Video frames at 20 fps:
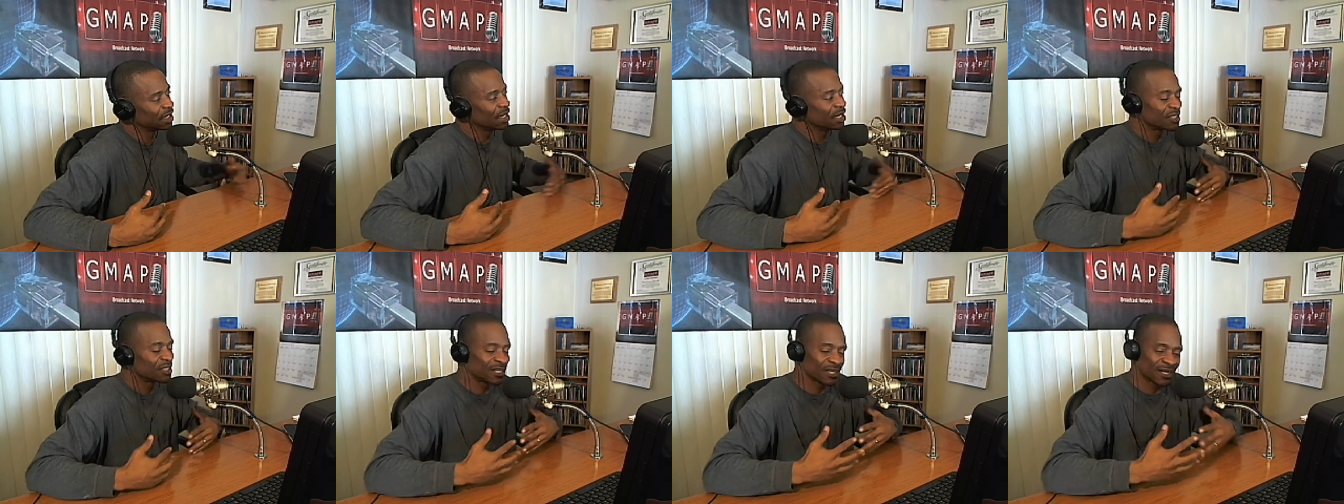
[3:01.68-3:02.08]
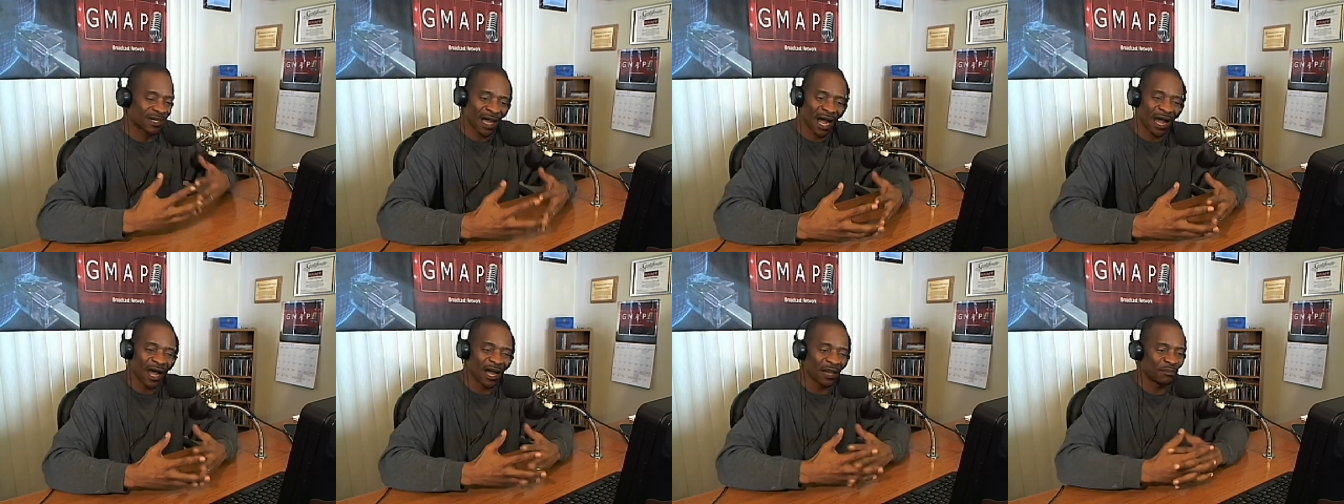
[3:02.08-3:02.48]
To
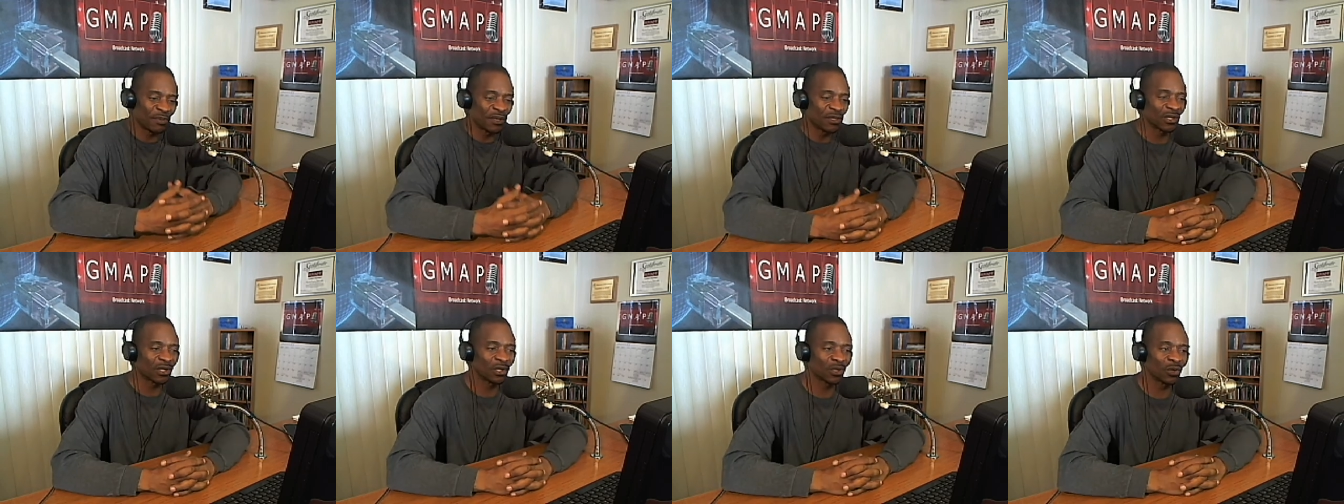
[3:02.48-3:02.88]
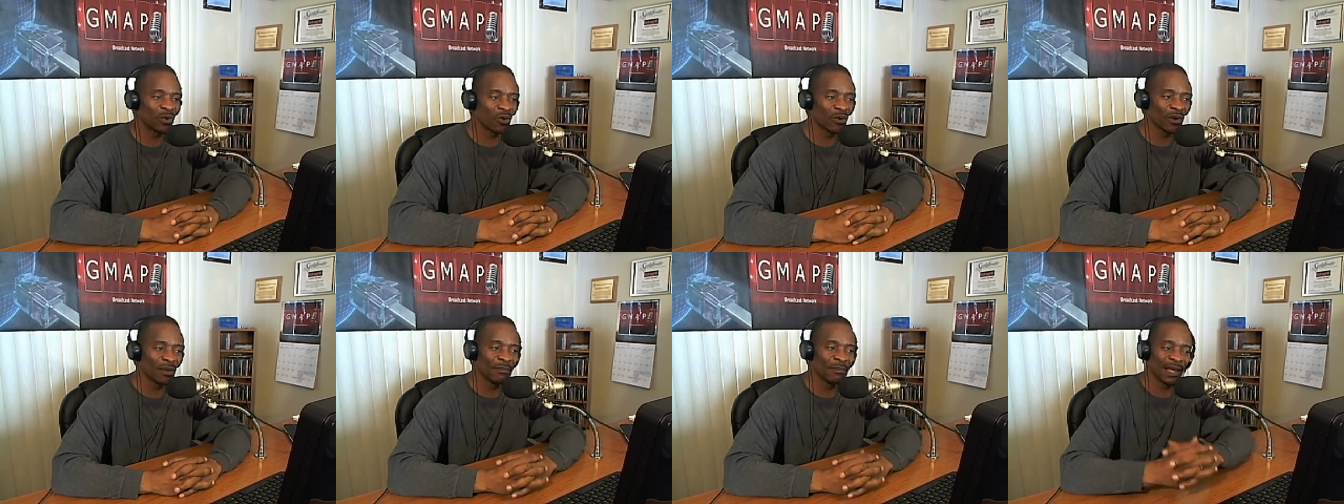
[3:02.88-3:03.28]
God be the
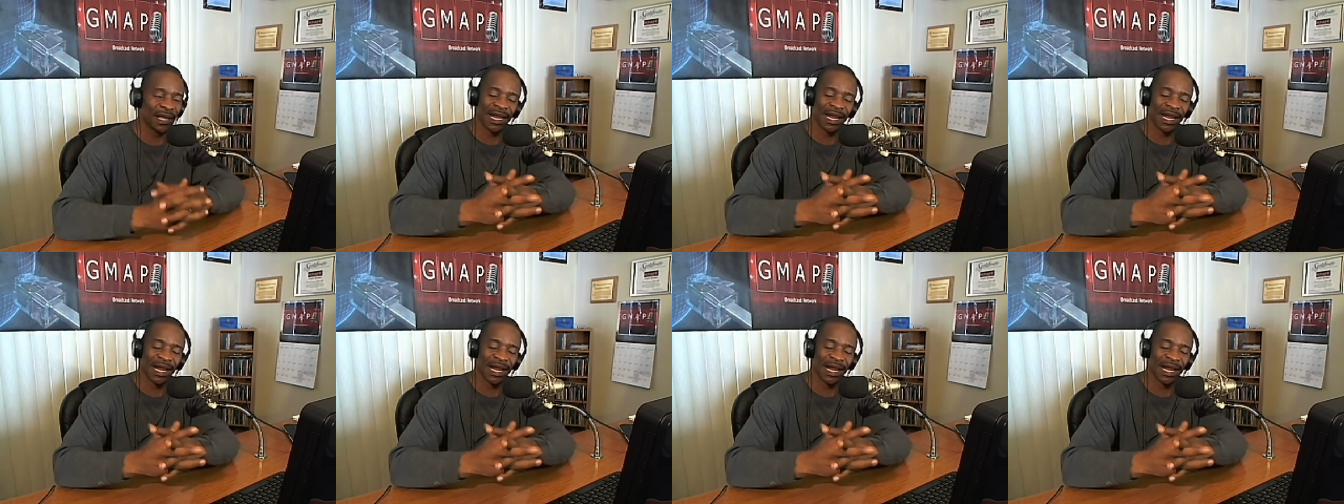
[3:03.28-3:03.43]
glory, man.